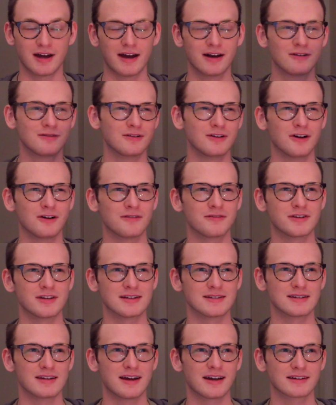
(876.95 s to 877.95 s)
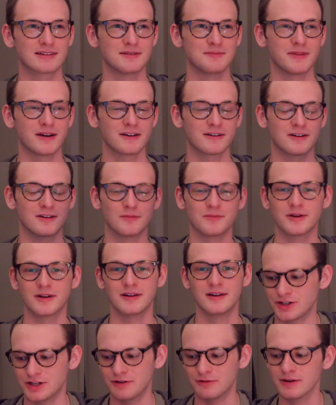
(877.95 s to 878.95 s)
I don't know if she has an acting background, but
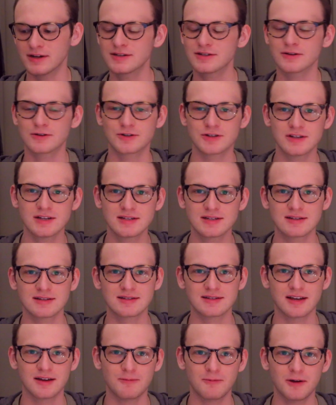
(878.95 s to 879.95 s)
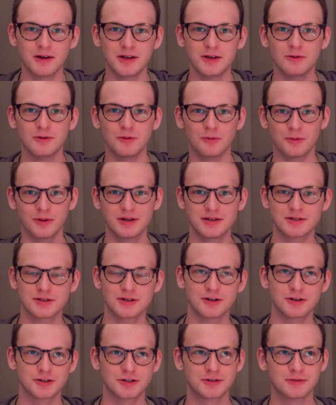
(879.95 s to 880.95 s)
she researched this the same way you would
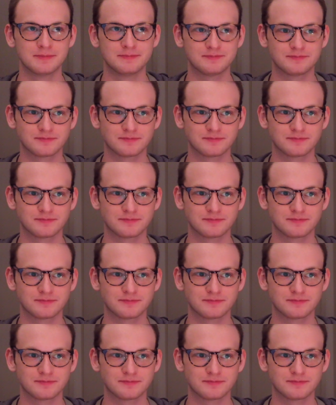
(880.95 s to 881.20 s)
research